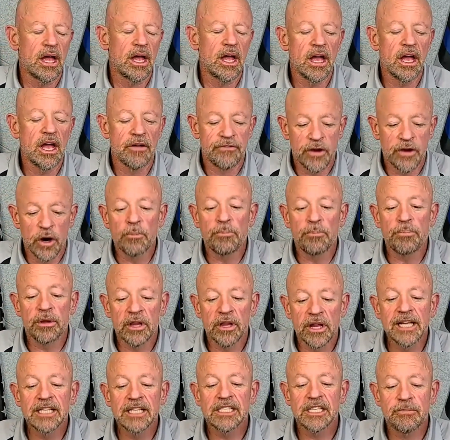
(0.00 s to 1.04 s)
If your
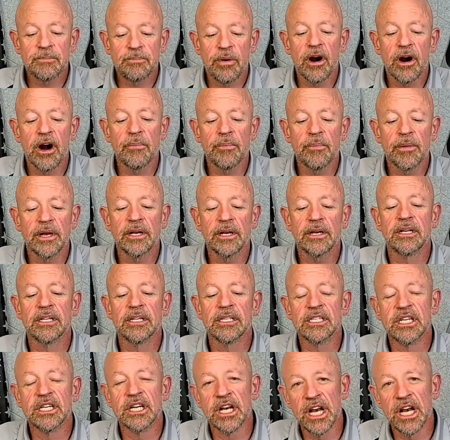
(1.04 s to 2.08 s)
police department
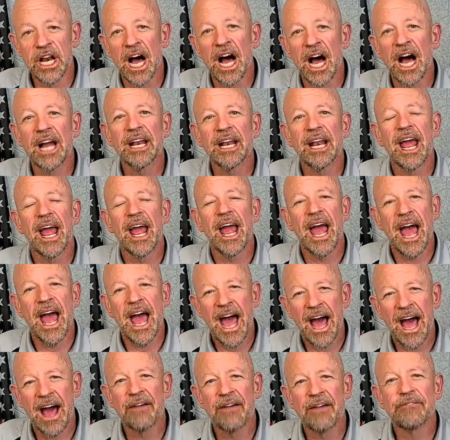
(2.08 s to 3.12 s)
does not
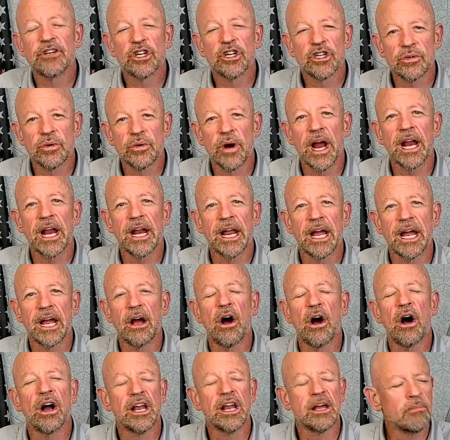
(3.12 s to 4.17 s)
have training
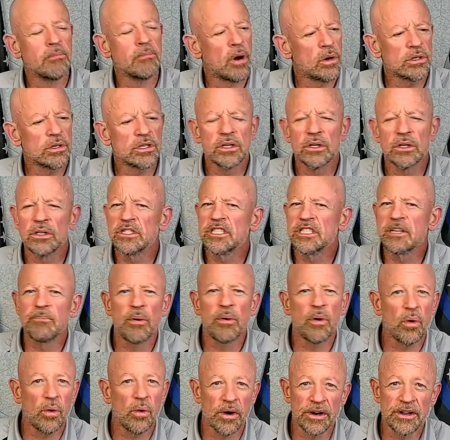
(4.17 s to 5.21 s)
on emotional
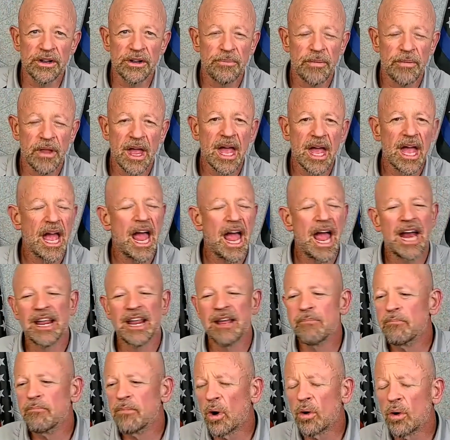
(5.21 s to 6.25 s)
support and
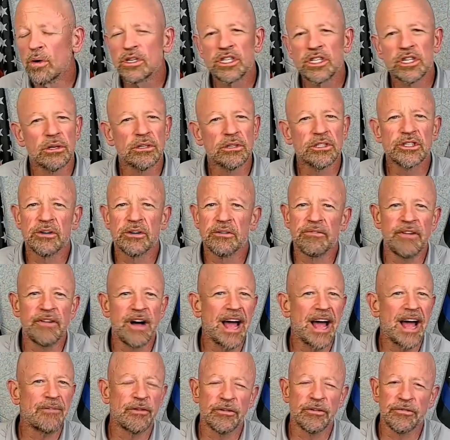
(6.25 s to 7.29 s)
emotional
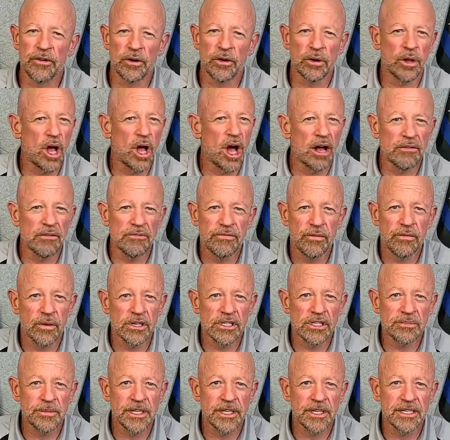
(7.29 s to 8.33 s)
survival for law
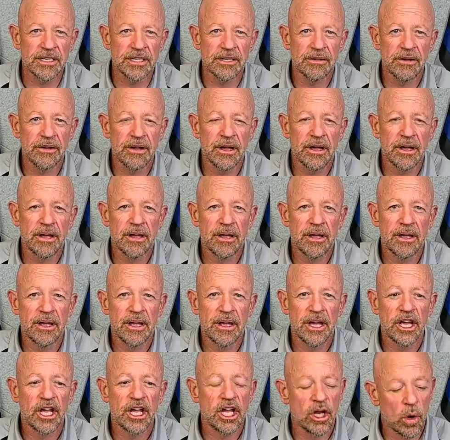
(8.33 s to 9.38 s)
enforcement,
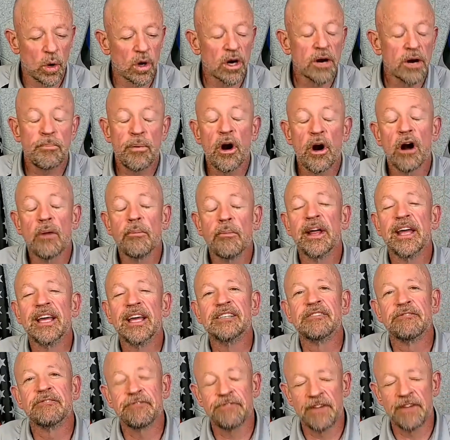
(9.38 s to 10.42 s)
your department
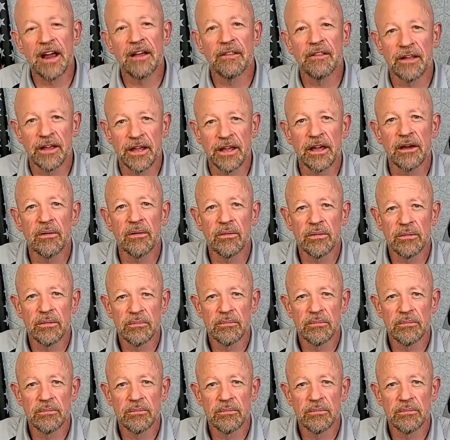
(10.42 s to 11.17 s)
is failing you.